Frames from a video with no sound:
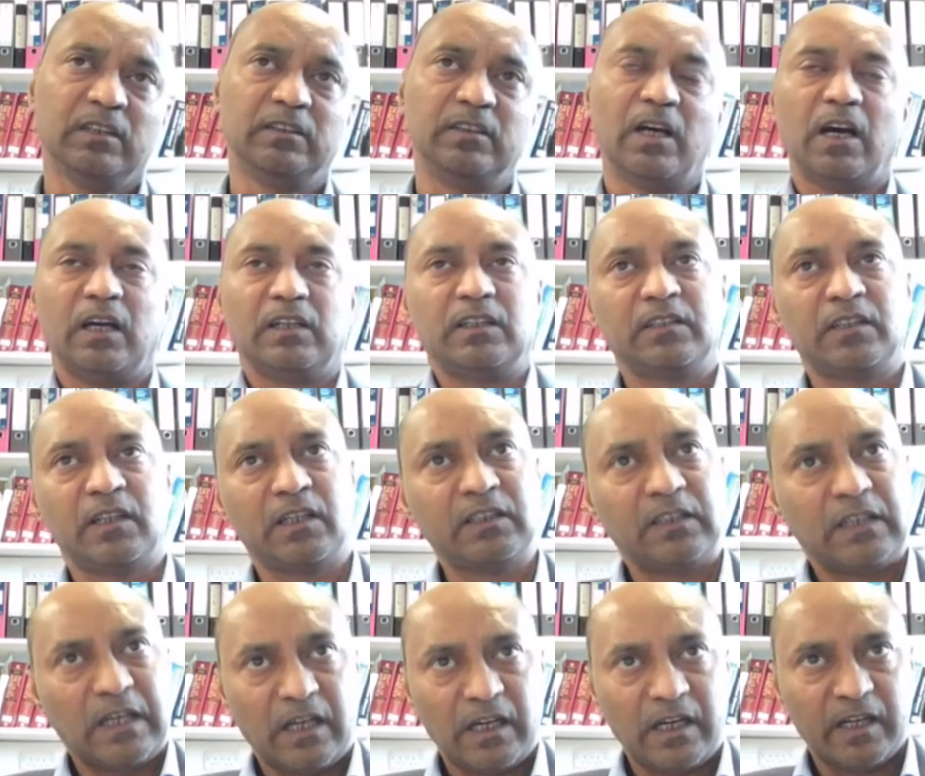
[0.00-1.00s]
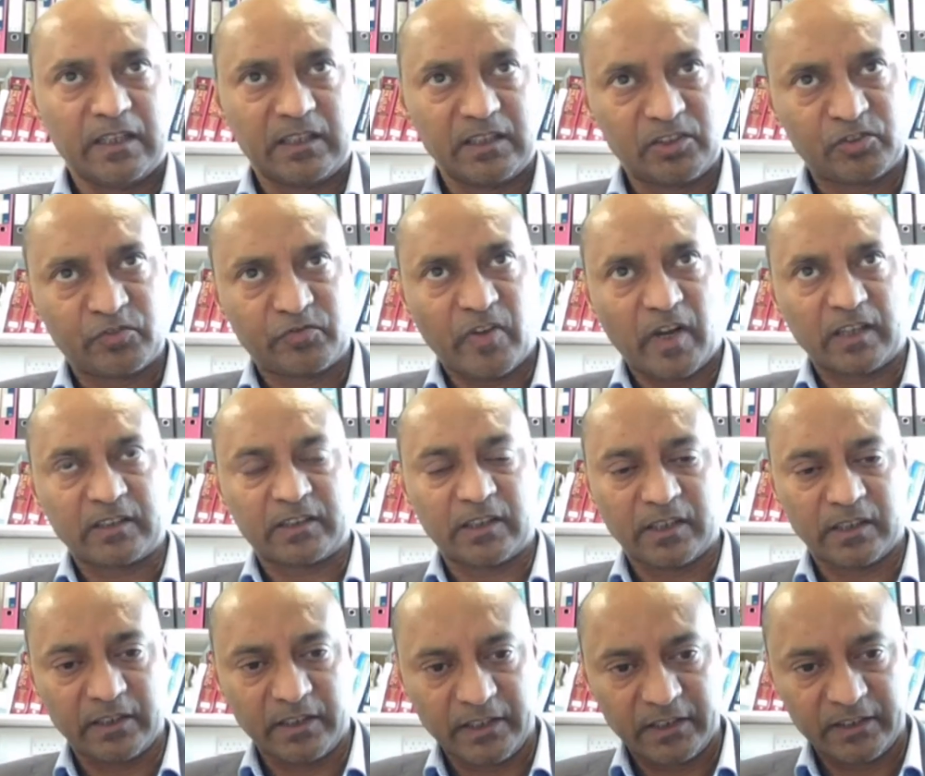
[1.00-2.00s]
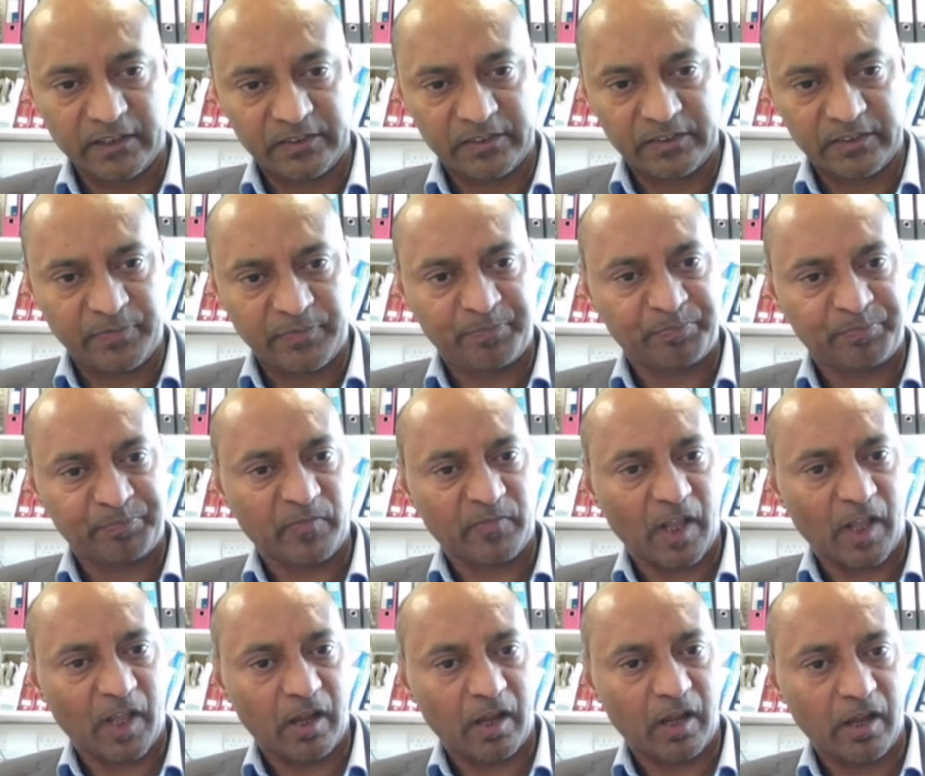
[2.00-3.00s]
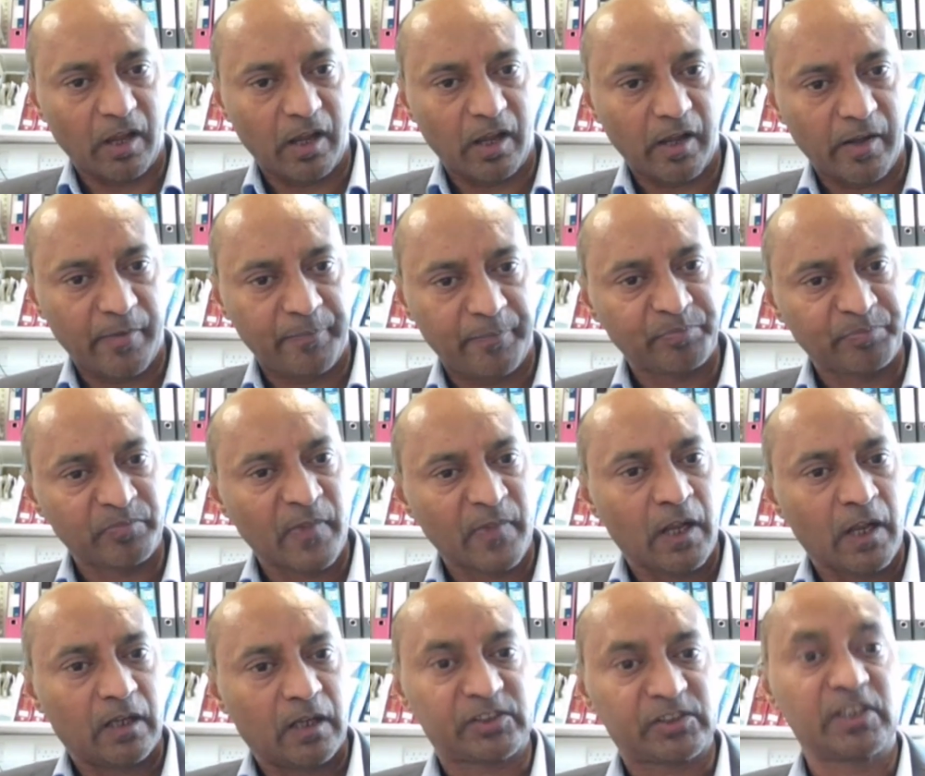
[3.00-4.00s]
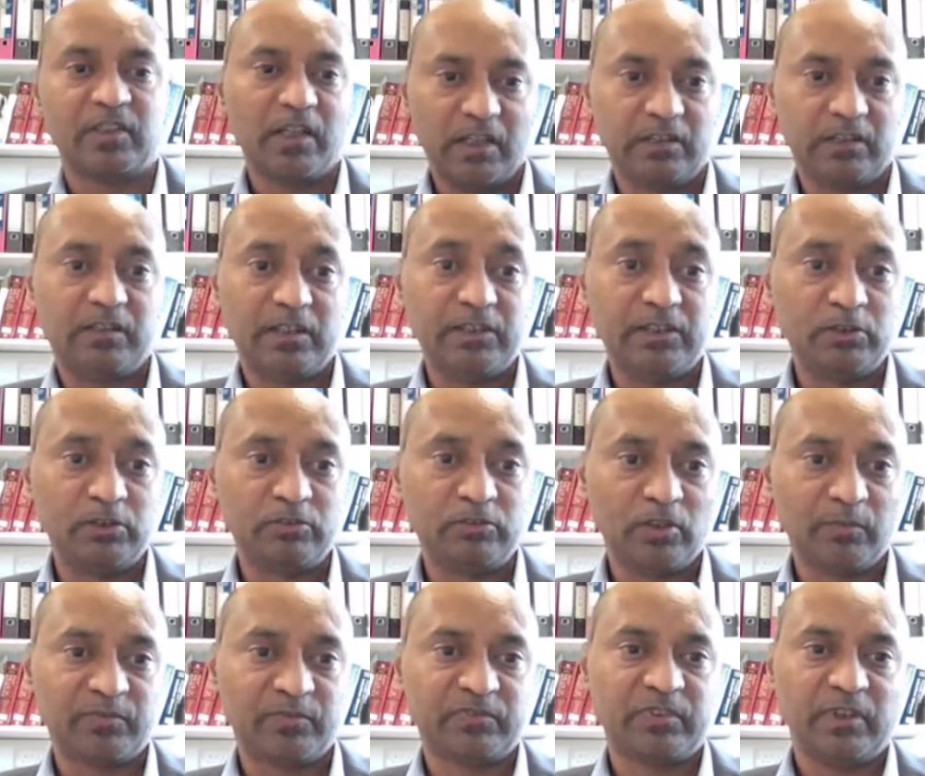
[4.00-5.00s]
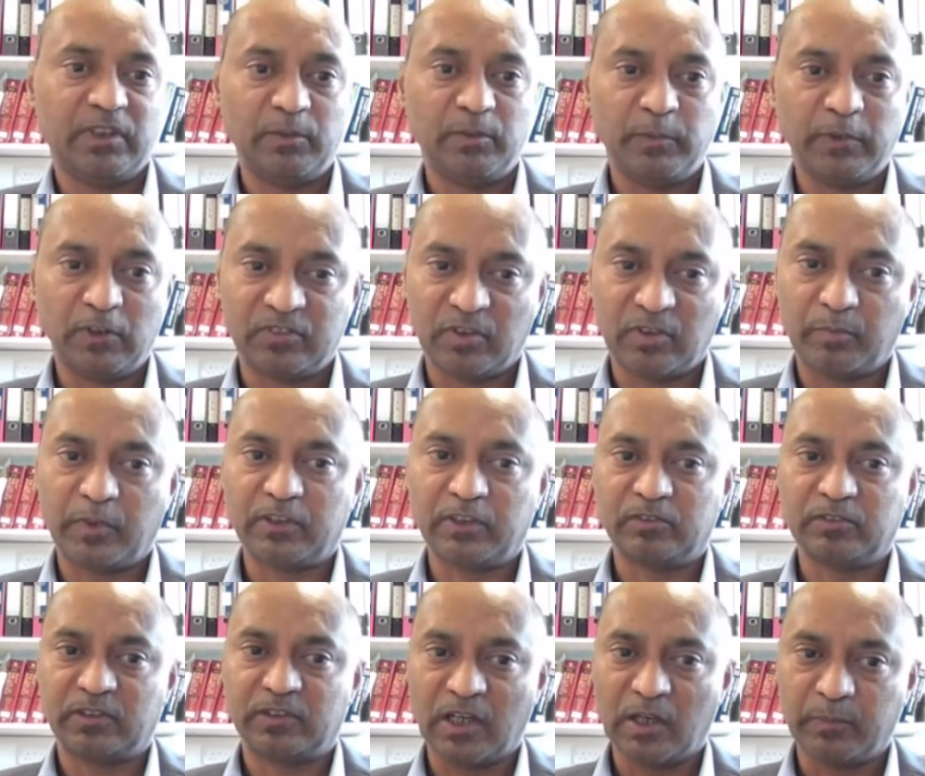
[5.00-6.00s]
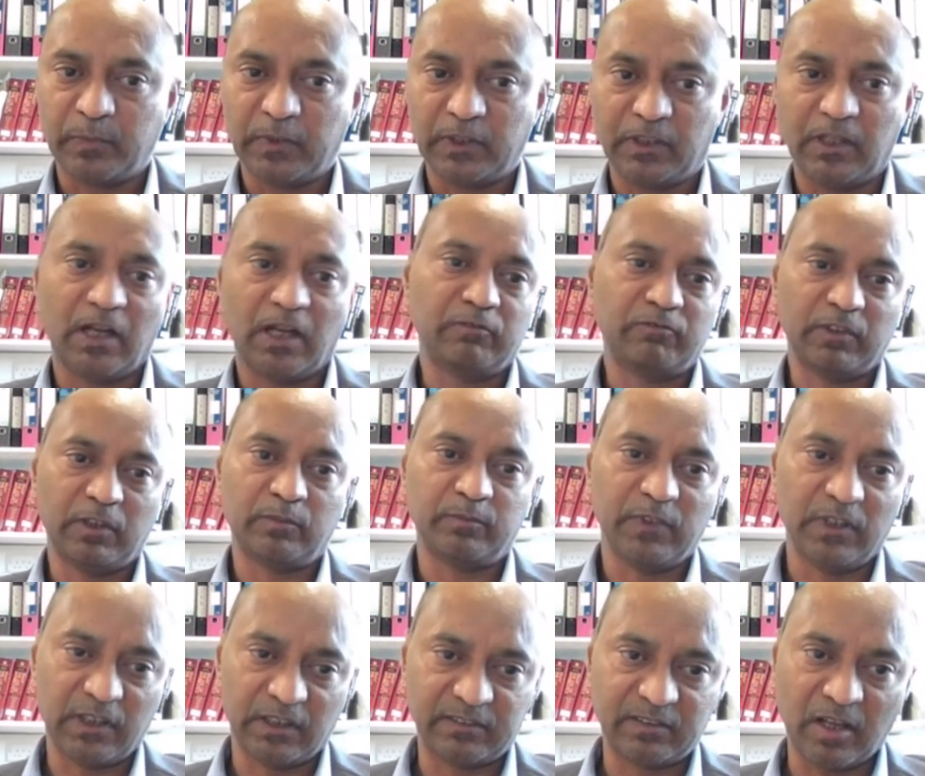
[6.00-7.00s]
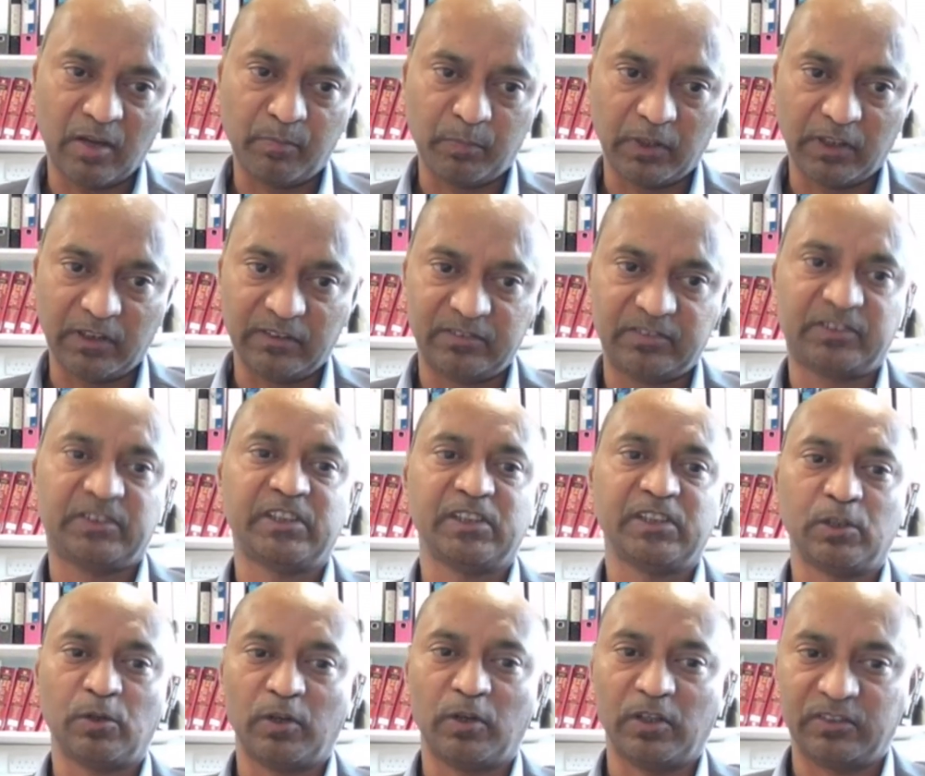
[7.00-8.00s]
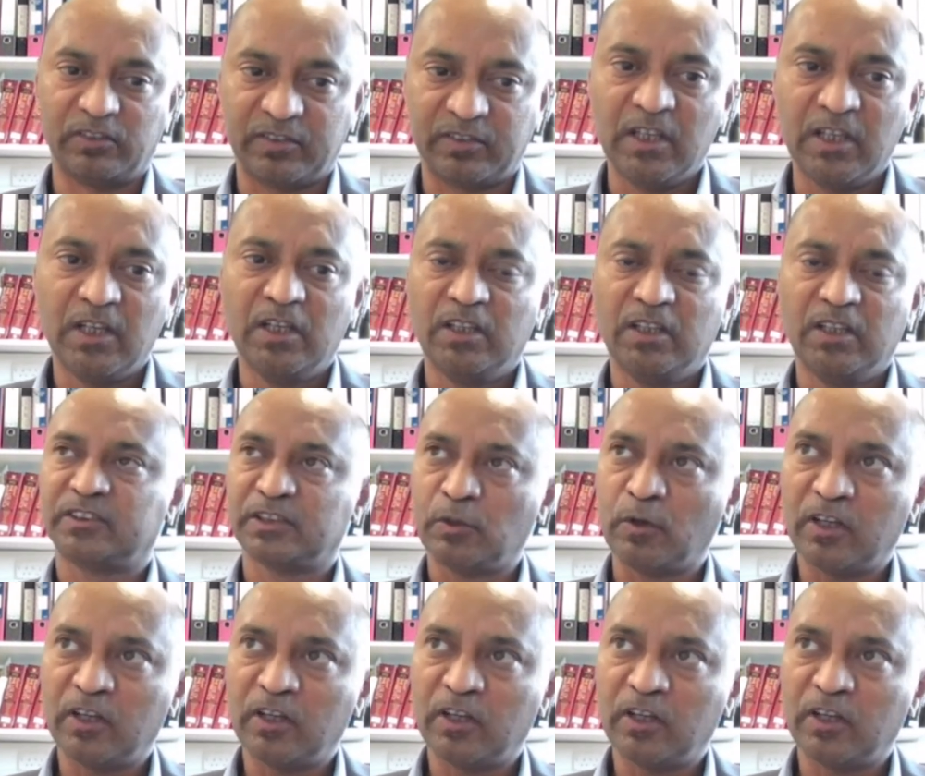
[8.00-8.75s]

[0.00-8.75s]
The another risk factor is steroids, the use of immunosuppressive therapy. And one of the example is steroids.